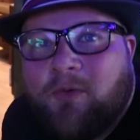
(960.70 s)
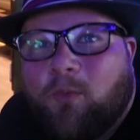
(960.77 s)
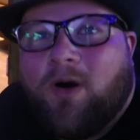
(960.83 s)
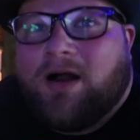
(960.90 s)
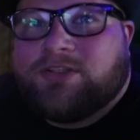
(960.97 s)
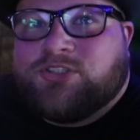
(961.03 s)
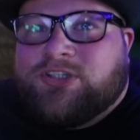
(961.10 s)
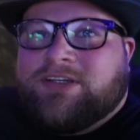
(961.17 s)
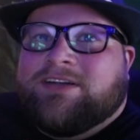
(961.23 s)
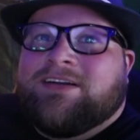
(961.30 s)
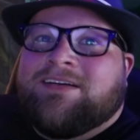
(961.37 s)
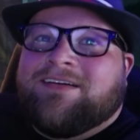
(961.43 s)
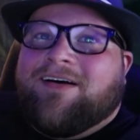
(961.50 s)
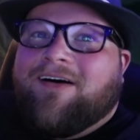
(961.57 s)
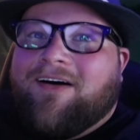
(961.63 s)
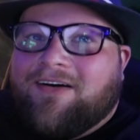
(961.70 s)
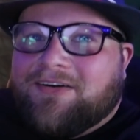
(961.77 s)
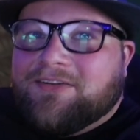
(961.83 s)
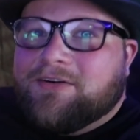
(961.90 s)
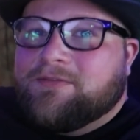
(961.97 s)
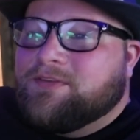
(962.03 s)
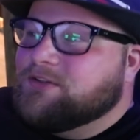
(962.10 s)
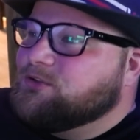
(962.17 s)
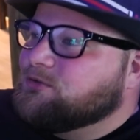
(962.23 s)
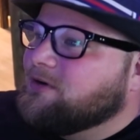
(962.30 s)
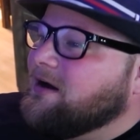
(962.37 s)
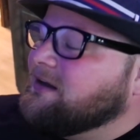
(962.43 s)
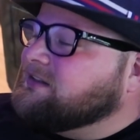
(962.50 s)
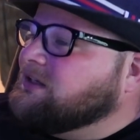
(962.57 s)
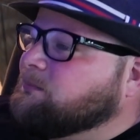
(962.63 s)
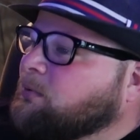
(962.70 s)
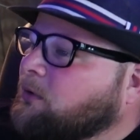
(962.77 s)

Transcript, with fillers: watching all of the Jurassic